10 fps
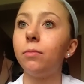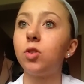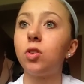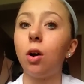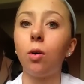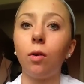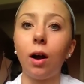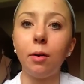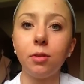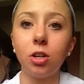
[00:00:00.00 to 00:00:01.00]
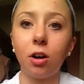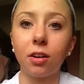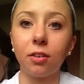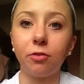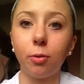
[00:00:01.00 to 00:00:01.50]
So I've been
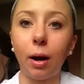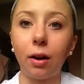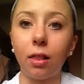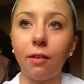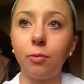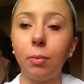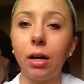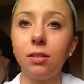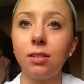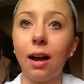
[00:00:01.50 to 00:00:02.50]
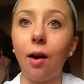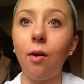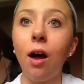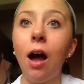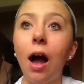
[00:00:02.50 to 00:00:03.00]
talking for about 11 minutes
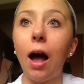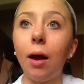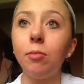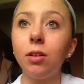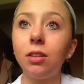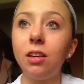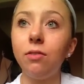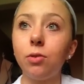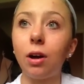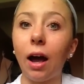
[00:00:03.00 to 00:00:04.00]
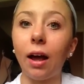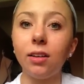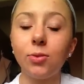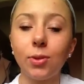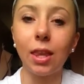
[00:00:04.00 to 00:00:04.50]
now. I'm going to leave you
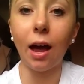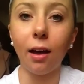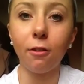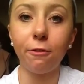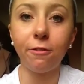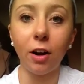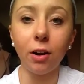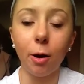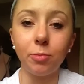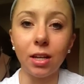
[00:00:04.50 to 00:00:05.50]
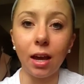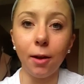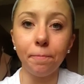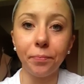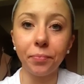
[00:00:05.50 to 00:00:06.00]
guys with that fun
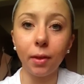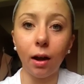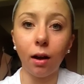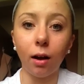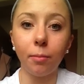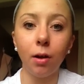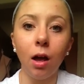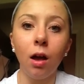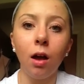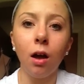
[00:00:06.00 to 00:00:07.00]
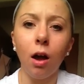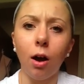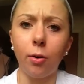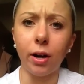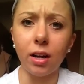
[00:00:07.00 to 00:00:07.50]
update. Oh,
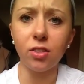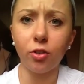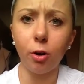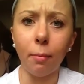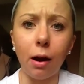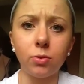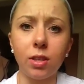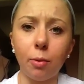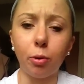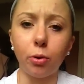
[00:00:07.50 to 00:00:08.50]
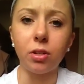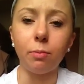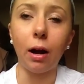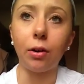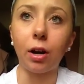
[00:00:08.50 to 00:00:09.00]
and as for amounts of that
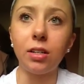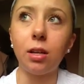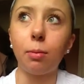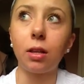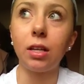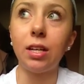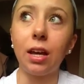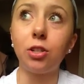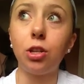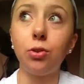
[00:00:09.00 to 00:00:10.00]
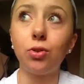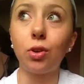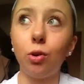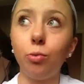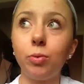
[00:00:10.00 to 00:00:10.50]
protein powder, I typically take 2
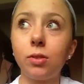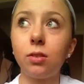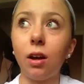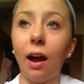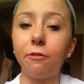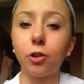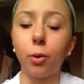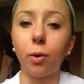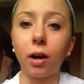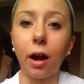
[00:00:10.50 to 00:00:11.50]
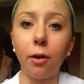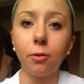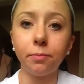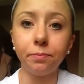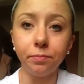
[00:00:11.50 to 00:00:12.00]
scoops after a workout.